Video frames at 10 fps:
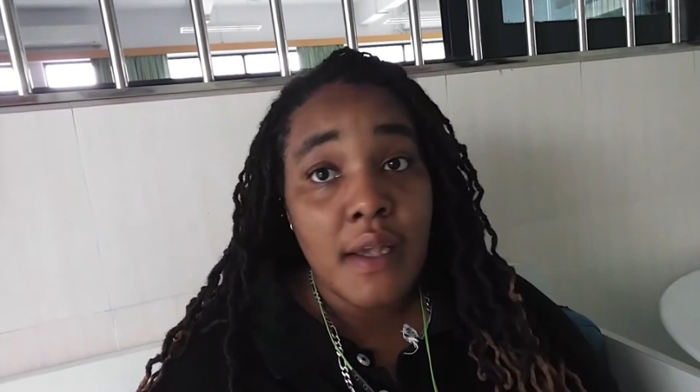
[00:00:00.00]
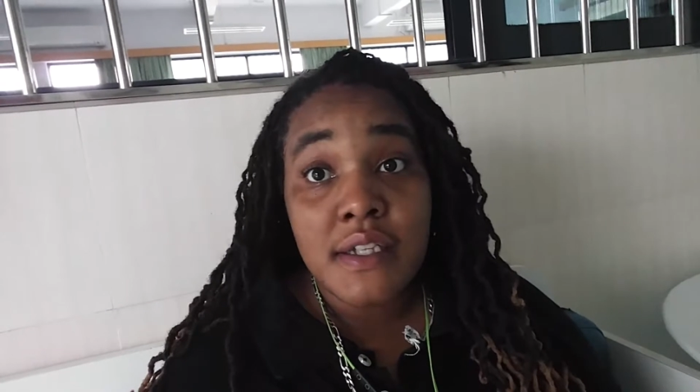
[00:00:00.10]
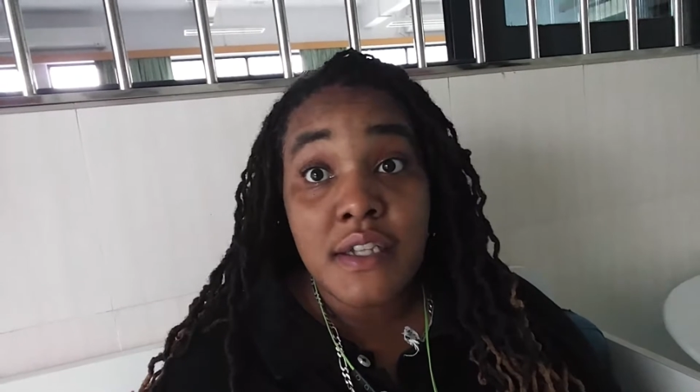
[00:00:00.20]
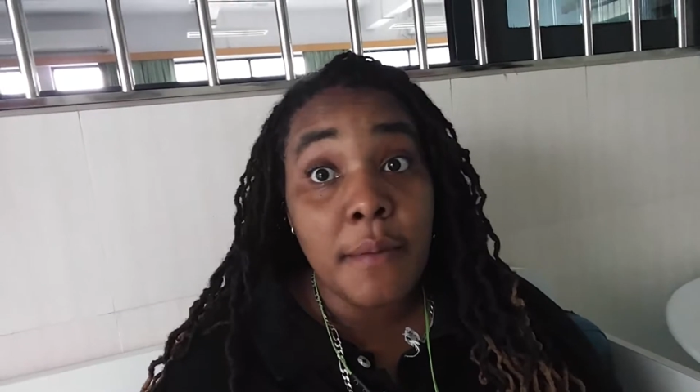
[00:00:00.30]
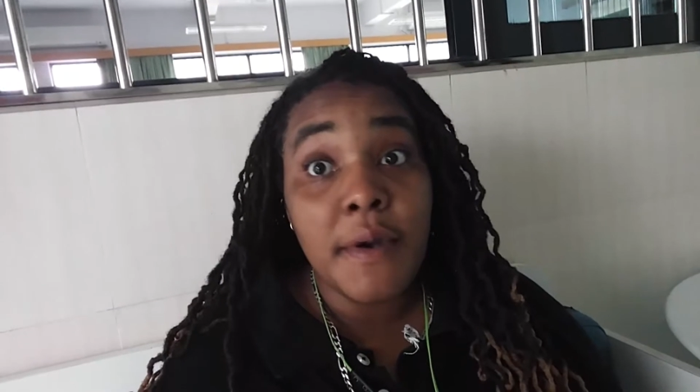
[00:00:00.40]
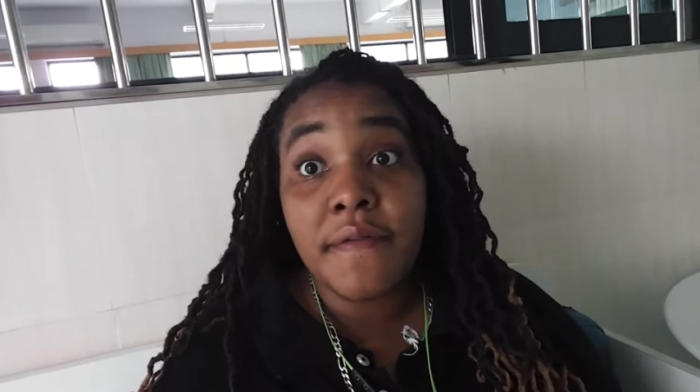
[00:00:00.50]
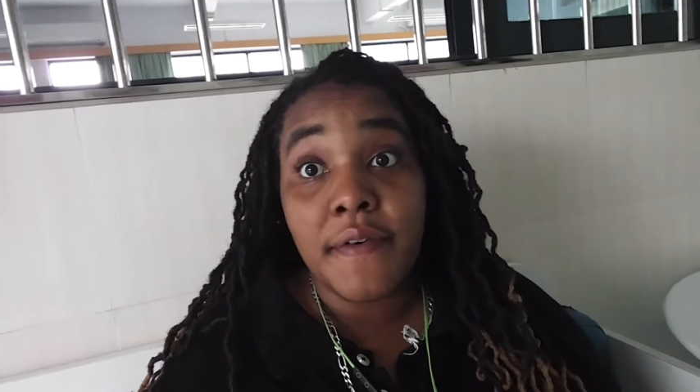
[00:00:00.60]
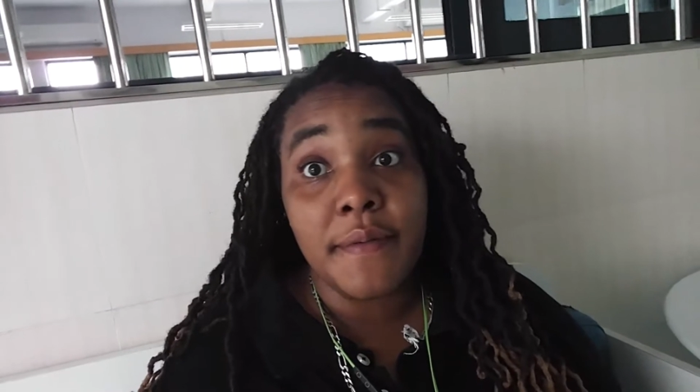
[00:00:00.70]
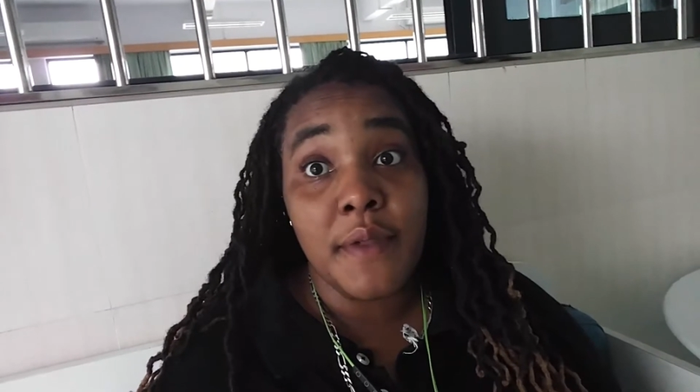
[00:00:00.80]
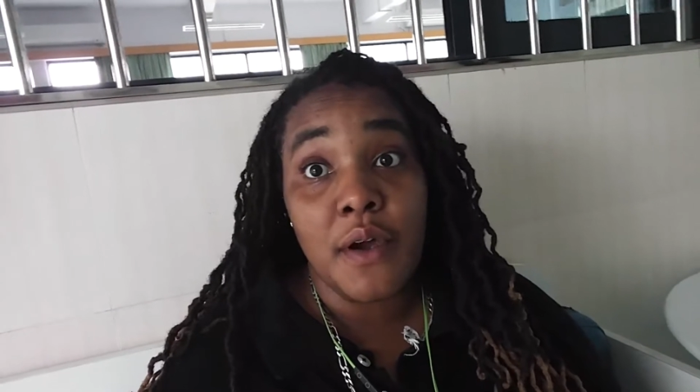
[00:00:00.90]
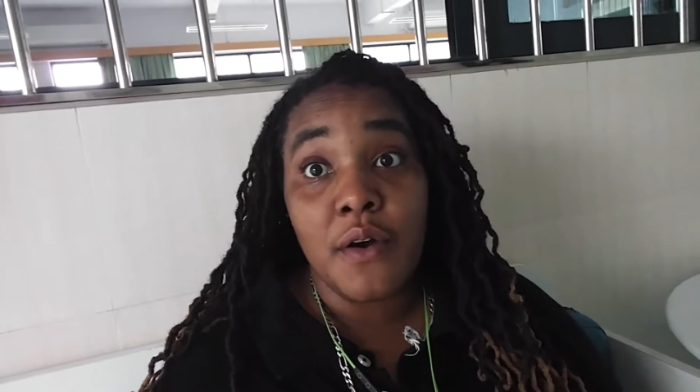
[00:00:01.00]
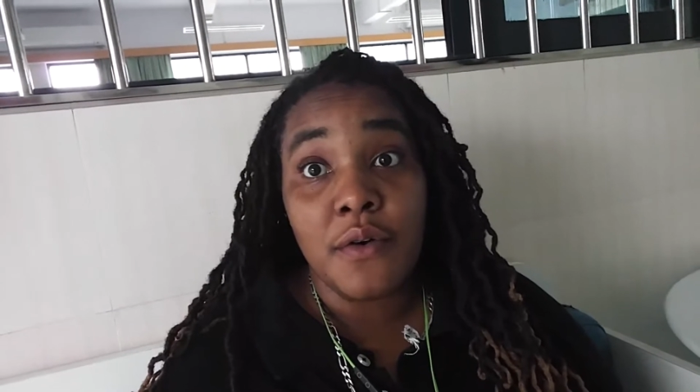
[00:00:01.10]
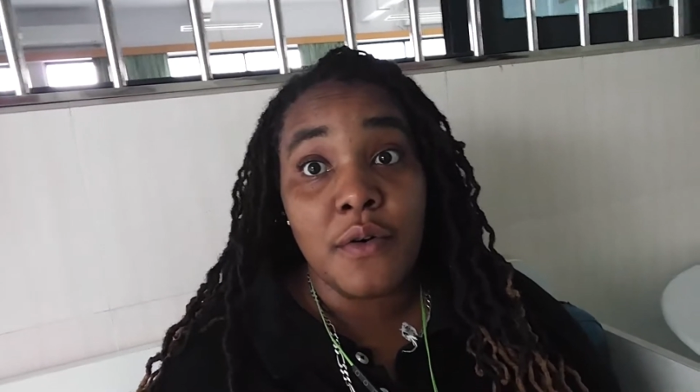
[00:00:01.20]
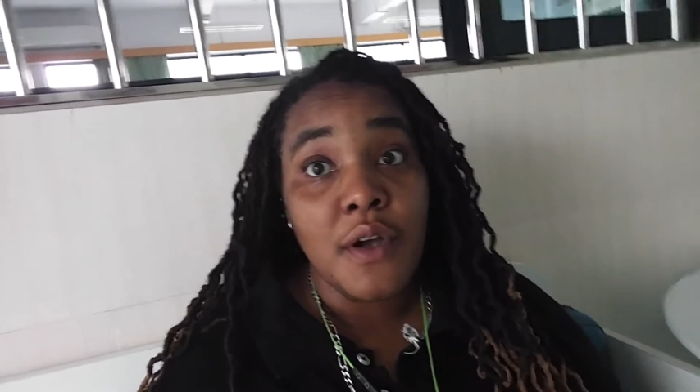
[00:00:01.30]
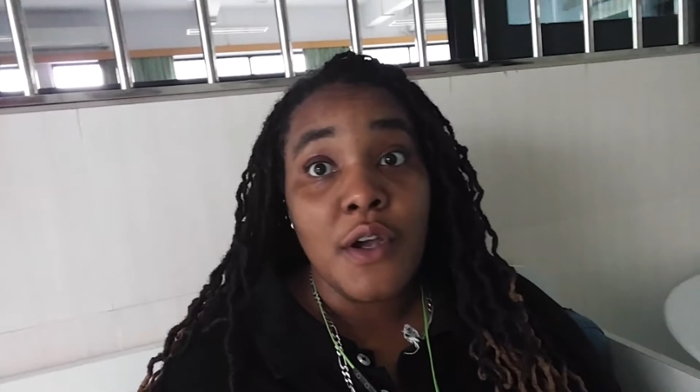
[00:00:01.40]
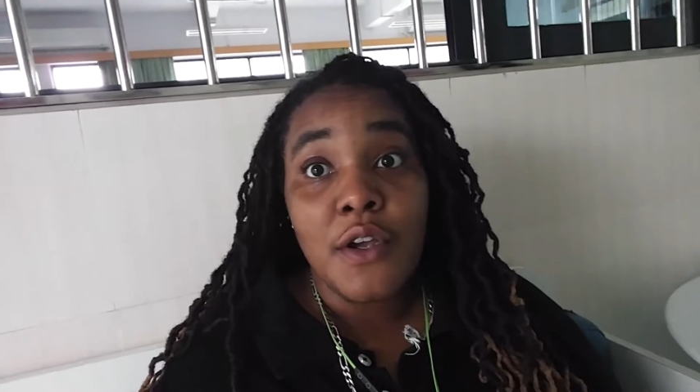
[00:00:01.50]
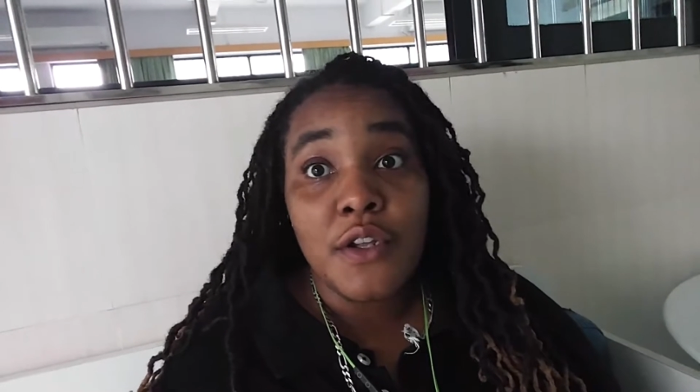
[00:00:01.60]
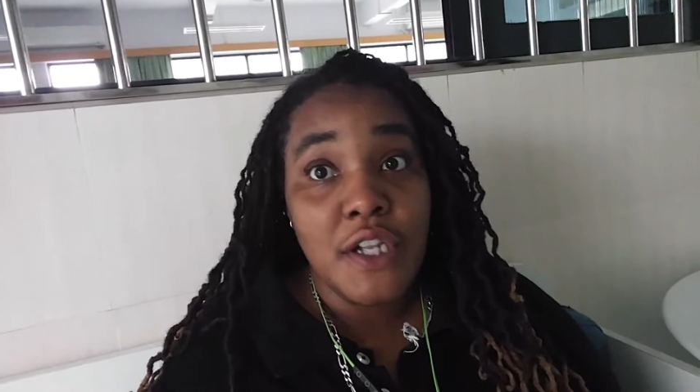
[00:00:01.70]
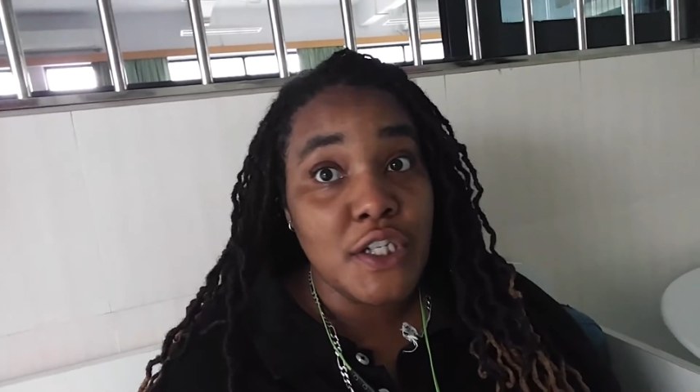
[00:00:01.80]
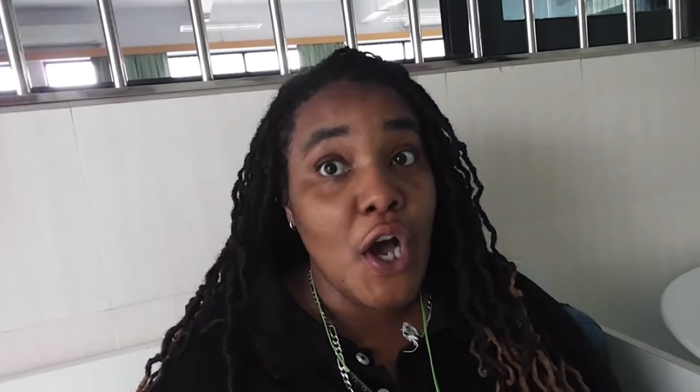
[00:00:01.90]
Some of them, though,
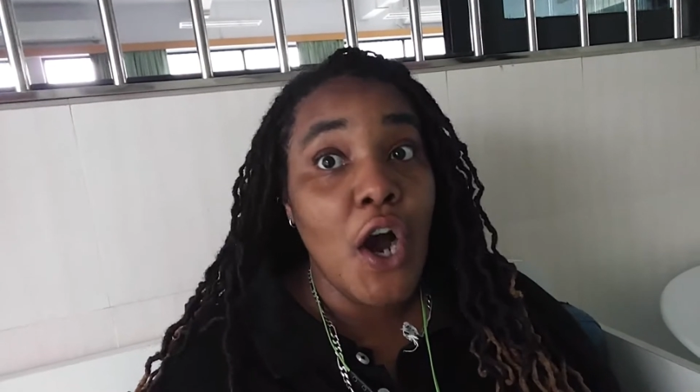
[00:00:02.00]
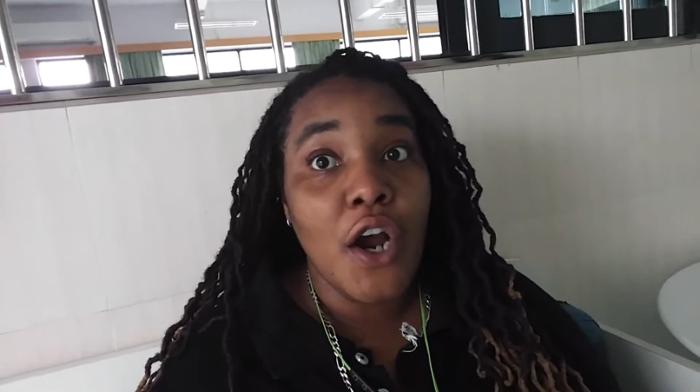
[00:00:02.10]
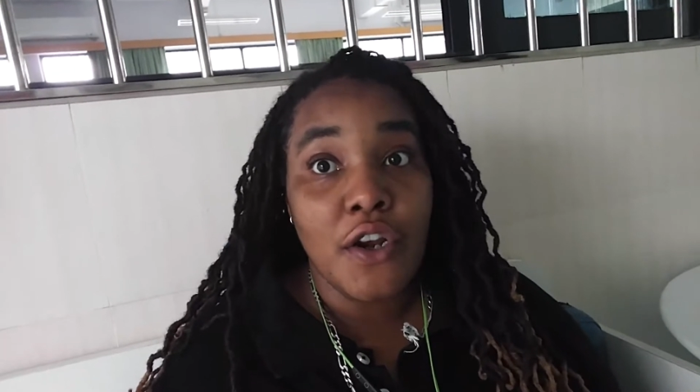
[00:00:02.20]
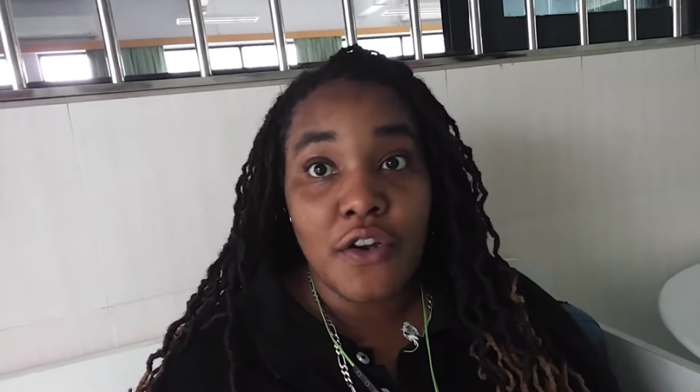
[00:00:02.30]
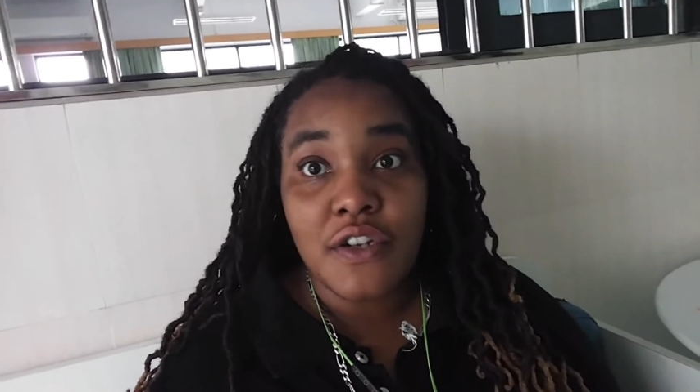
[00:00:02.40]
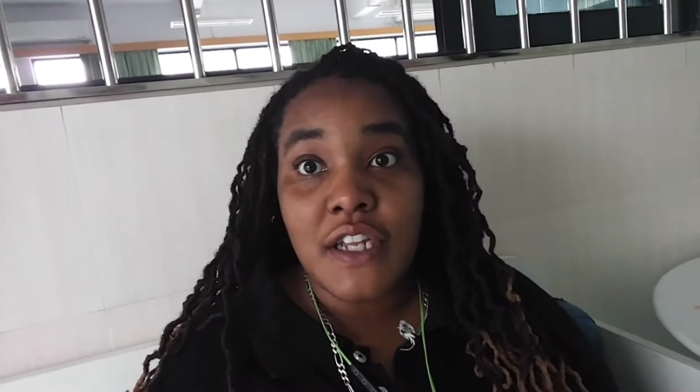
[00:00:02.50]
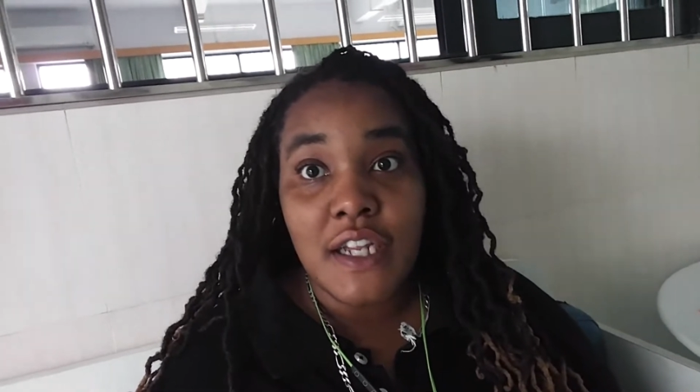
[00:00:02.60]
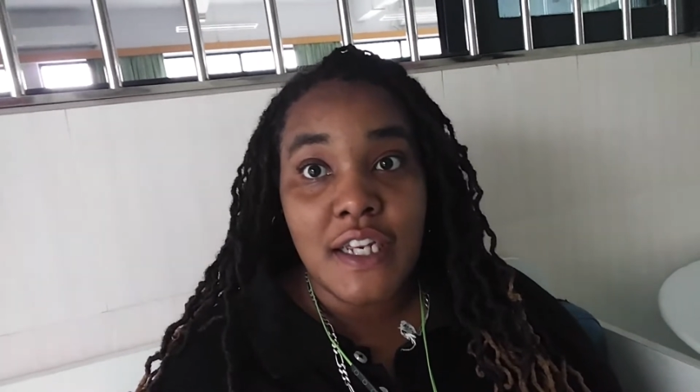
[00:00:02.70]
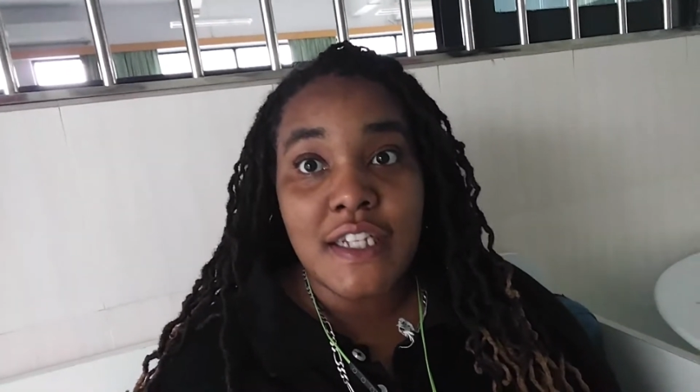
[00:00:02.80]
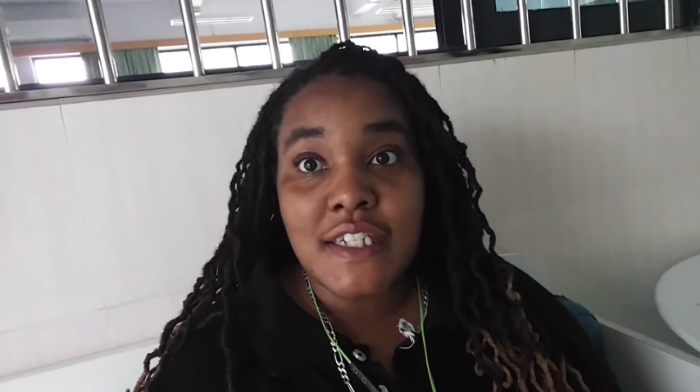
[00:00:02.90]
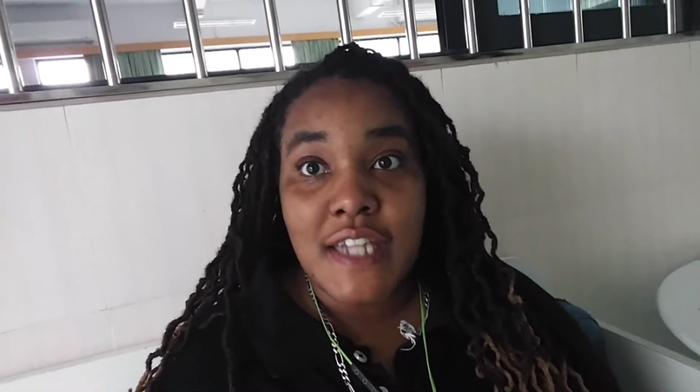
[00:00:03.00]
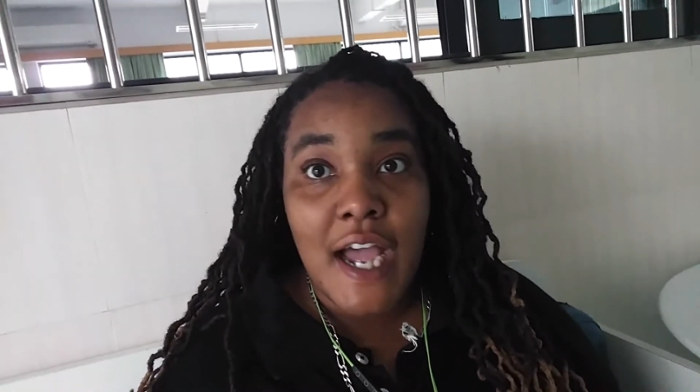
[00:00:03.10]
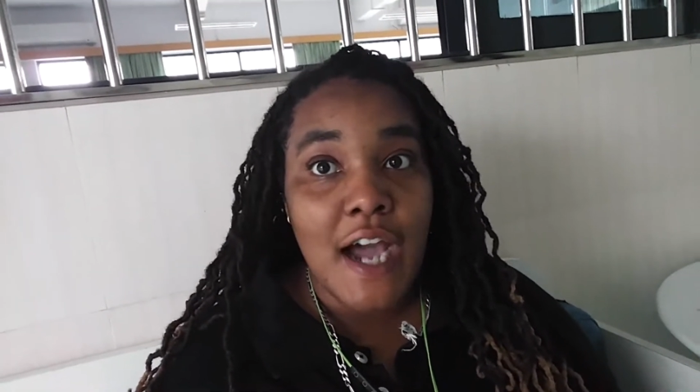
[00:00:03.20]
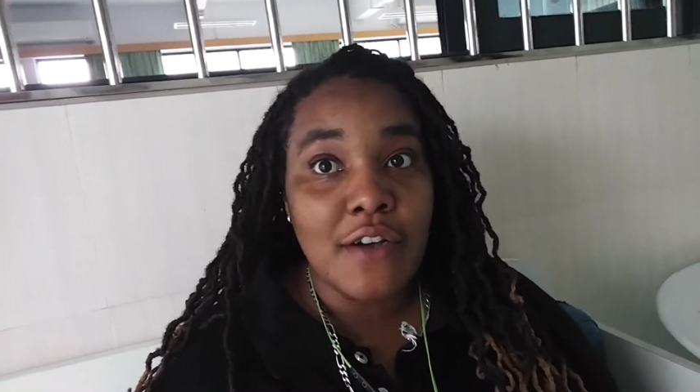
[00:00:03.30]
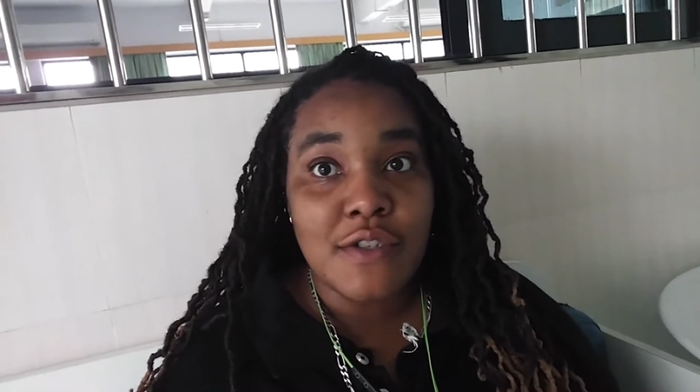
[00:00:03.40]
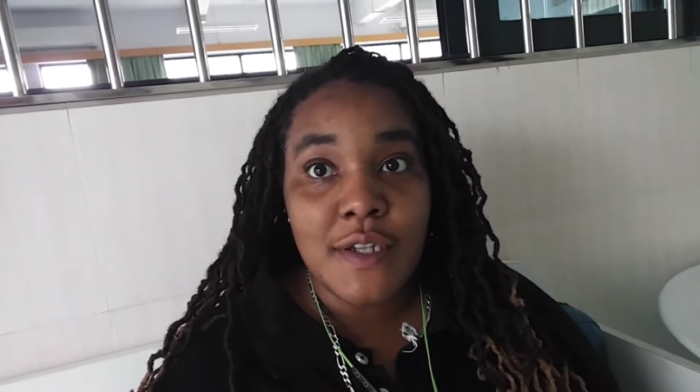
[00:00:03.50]
is harder than it sounds.